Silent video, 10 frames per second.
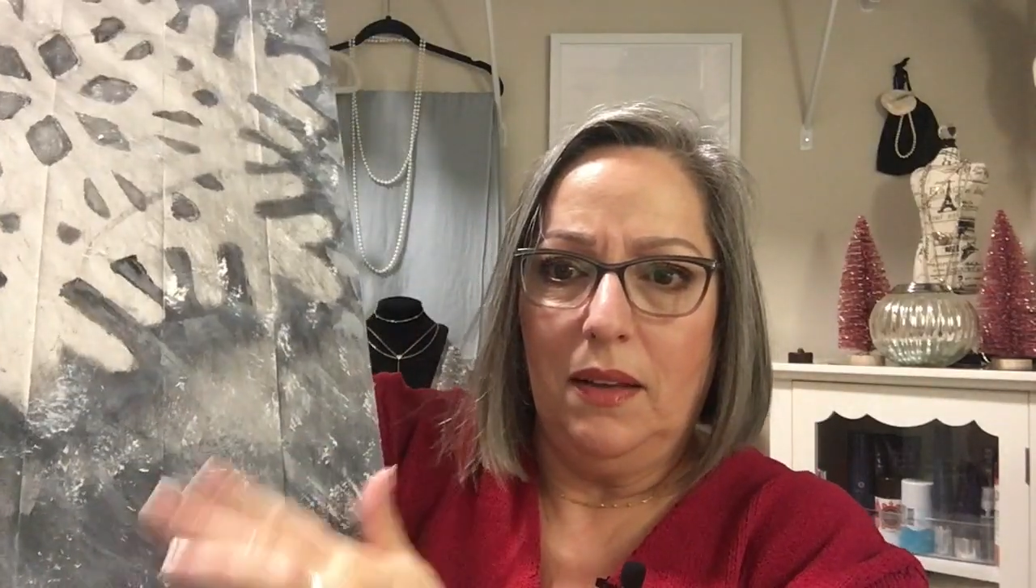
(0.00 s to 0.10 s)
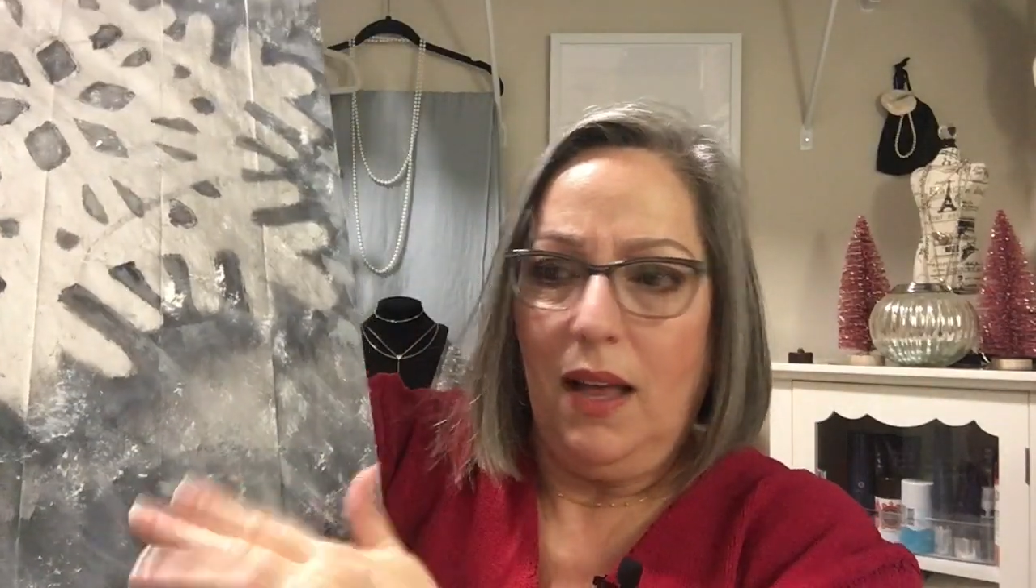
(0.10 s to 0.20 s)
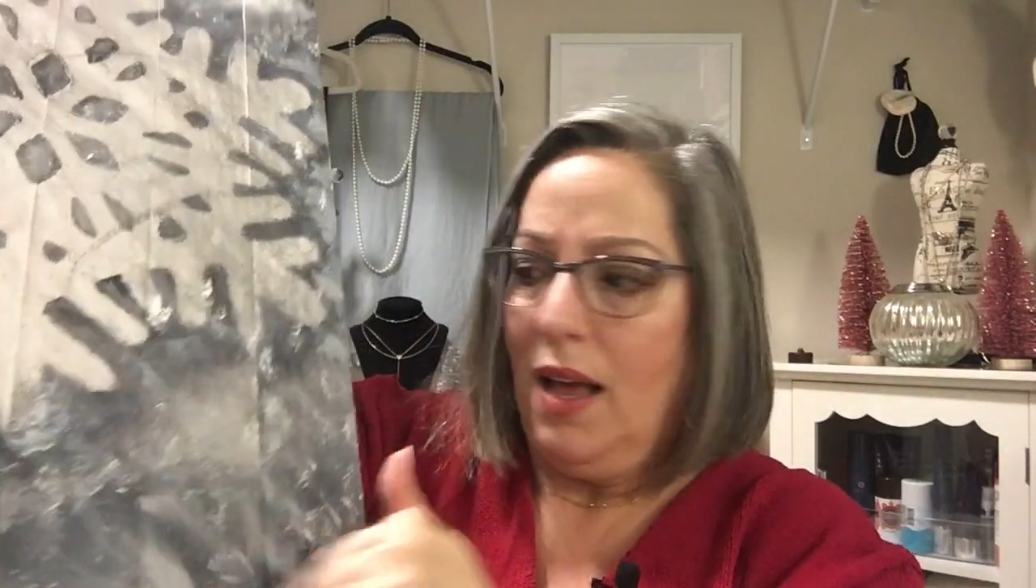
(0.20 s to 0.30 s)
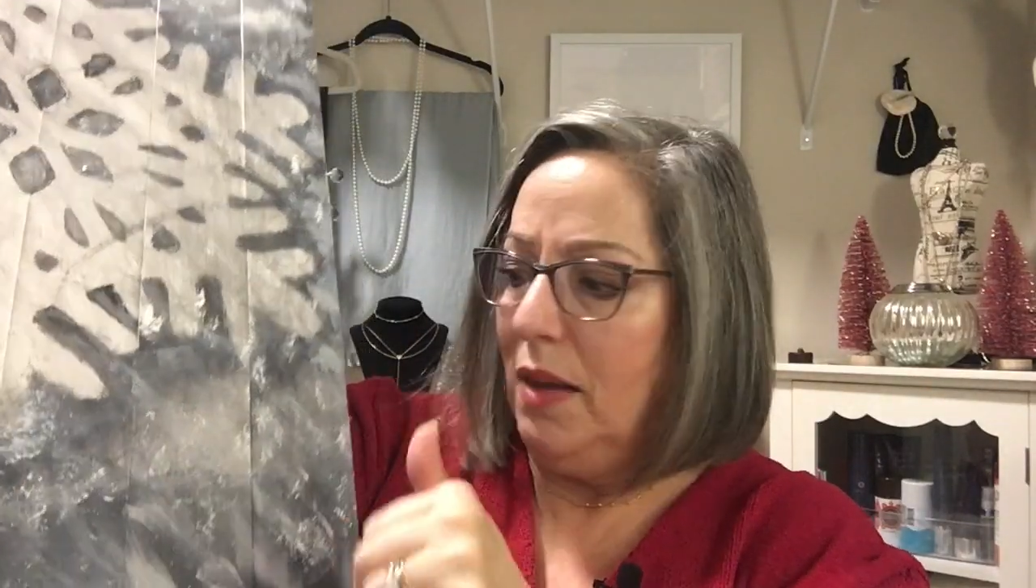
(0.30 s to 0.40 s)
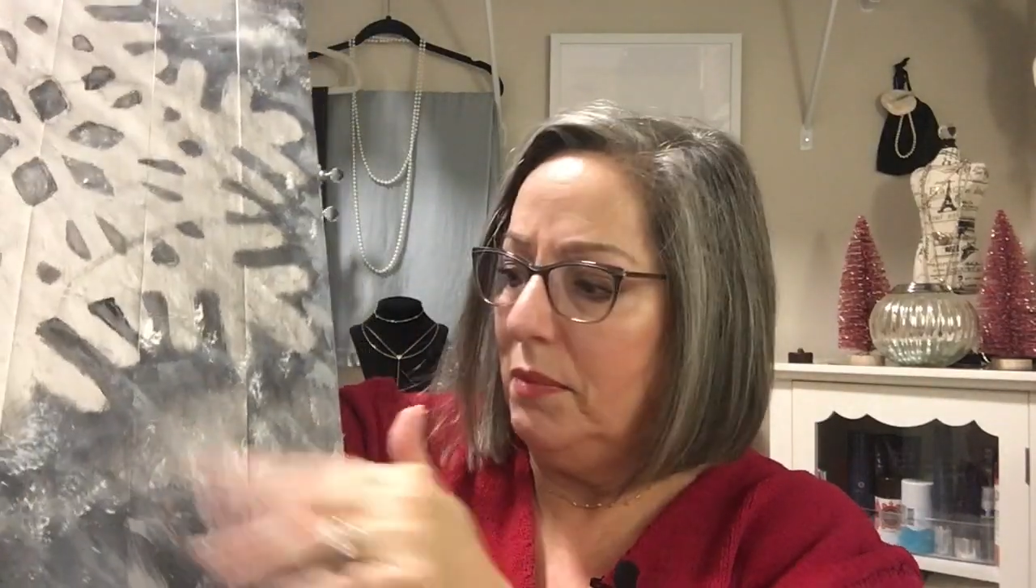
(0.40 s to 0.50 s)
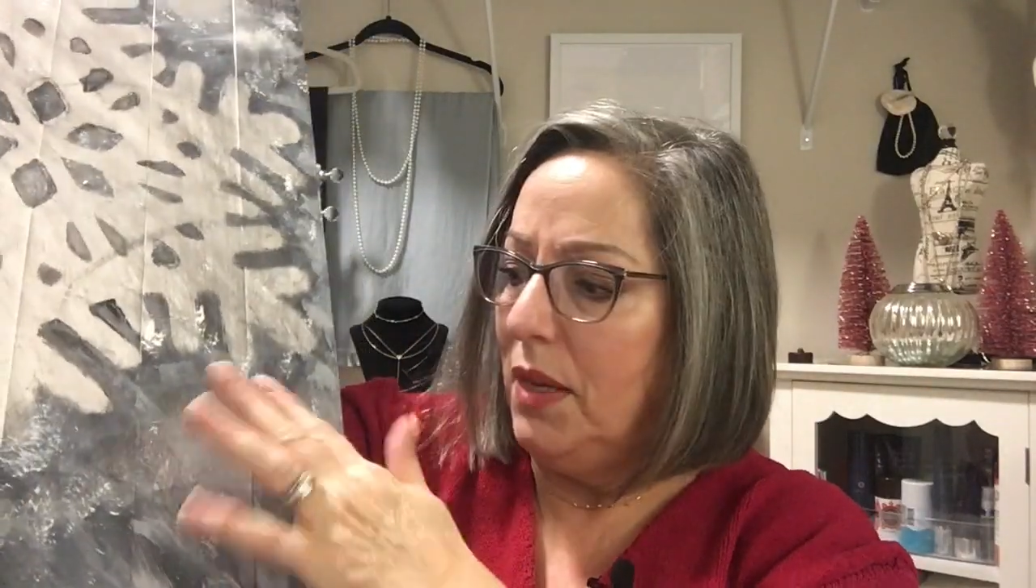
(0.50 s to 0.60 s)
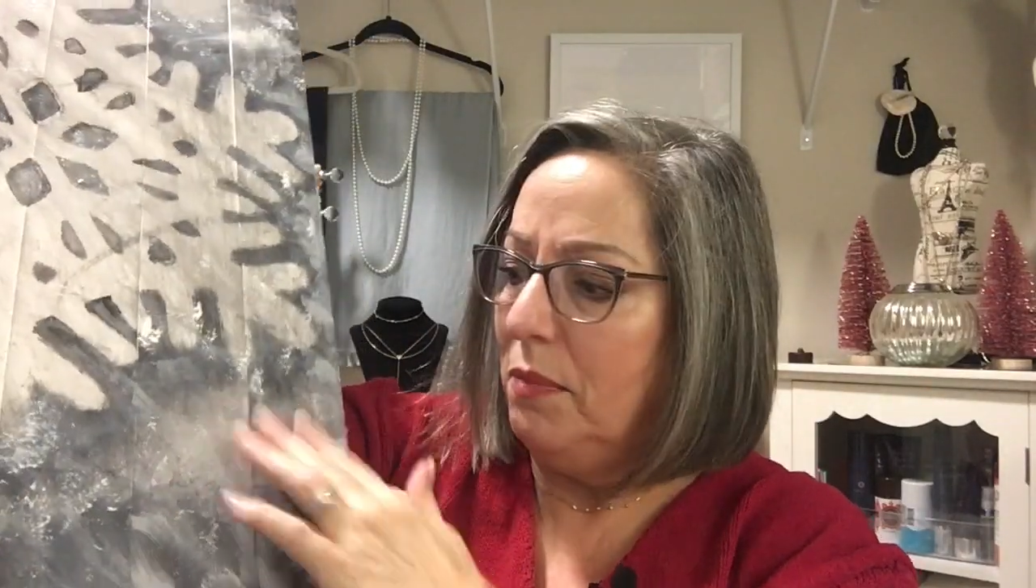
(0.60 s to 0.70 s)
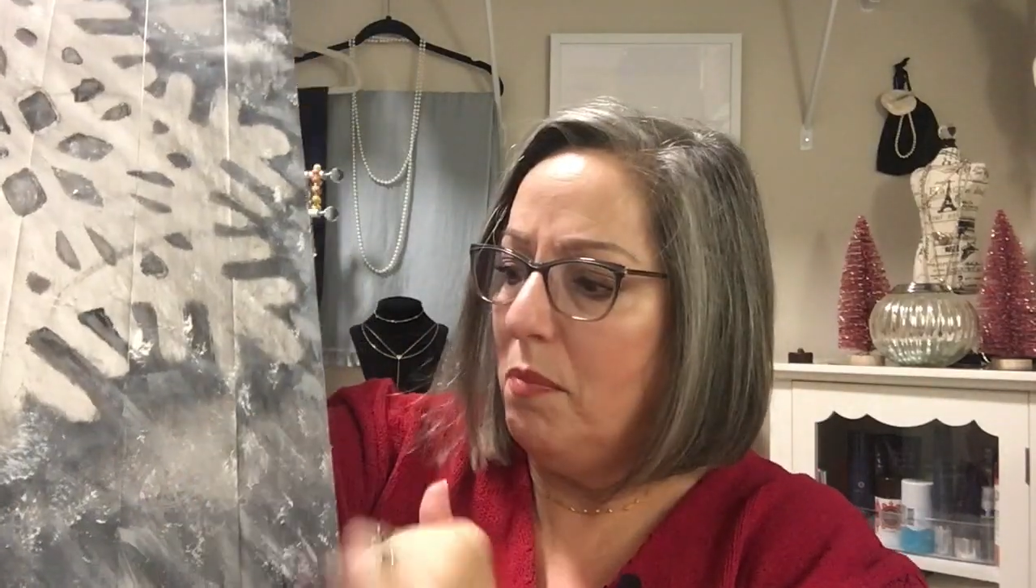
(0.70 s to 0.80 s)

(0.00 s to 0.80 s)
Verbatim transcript: Um,